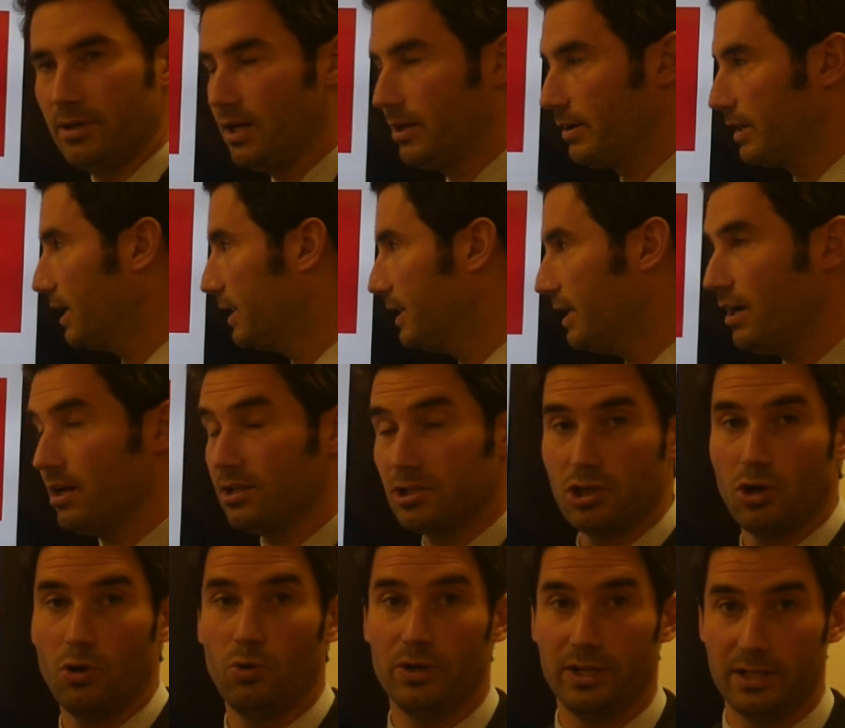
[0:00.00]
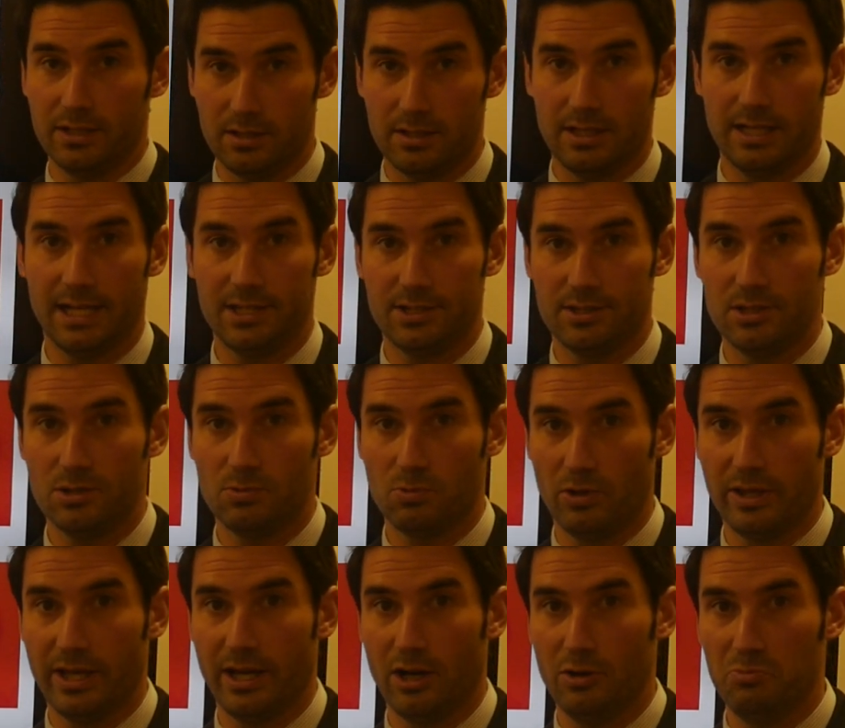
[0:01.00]
Okay, they are told in lessons
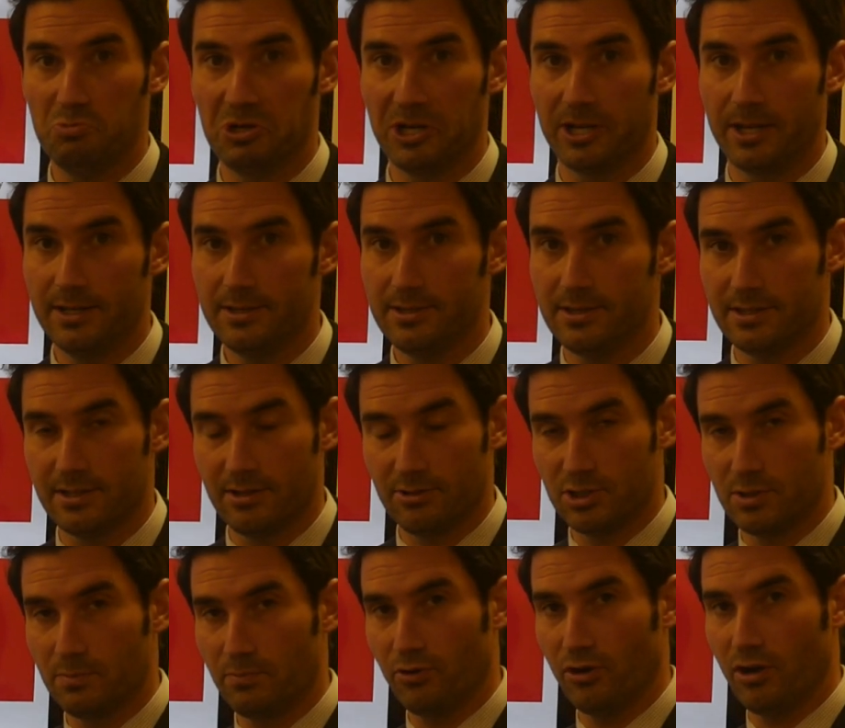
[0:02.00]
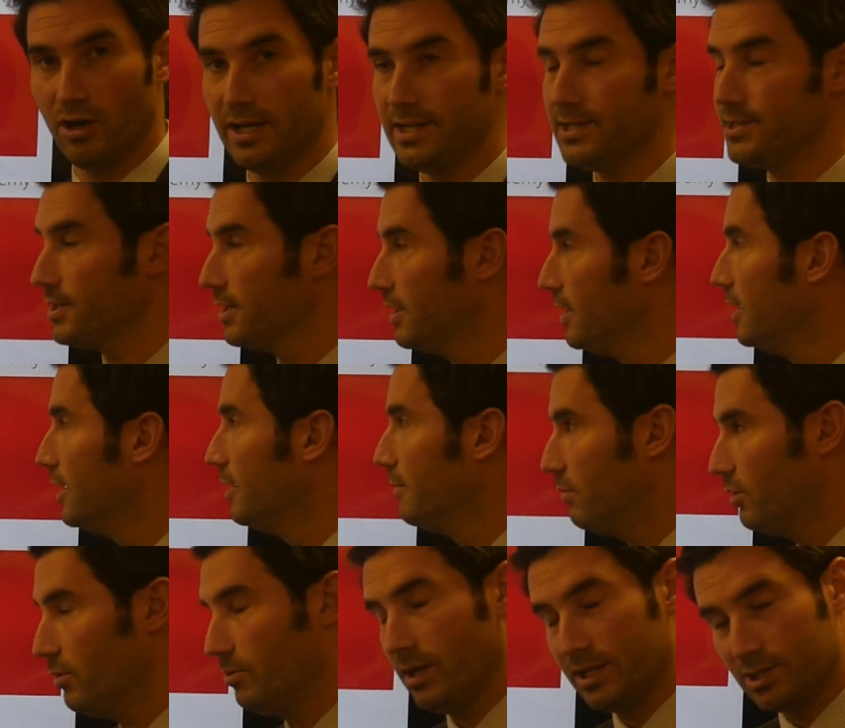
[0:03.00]
what their homework is, it's no surprise,
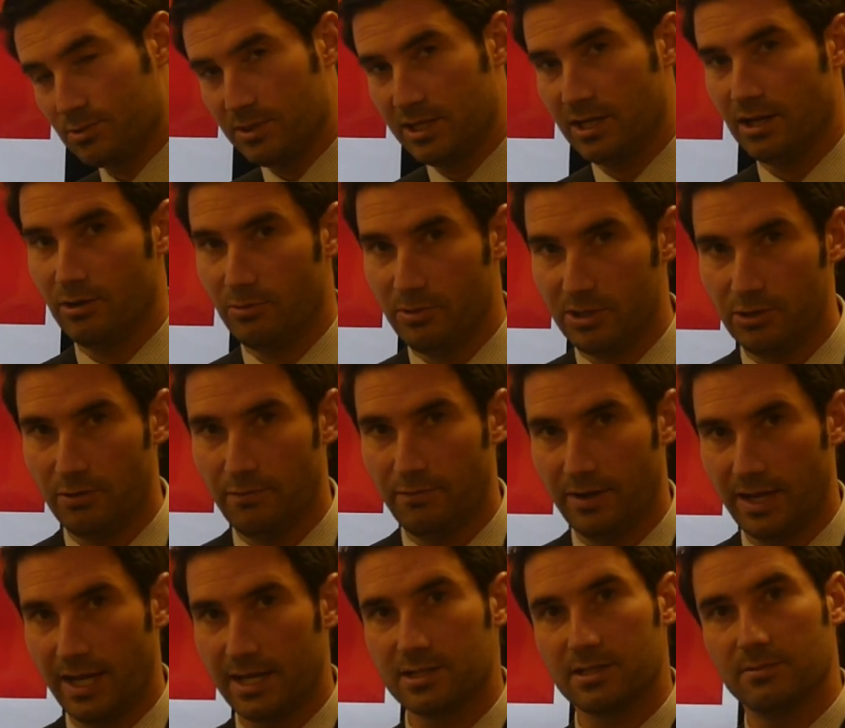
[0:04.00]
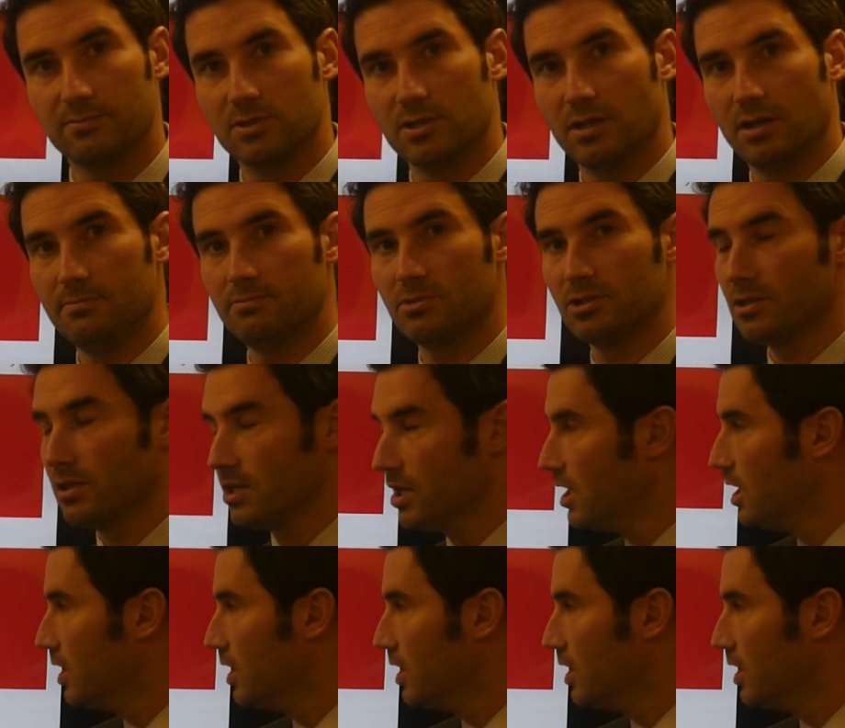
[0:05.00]
but as we know, we do forget sometimes.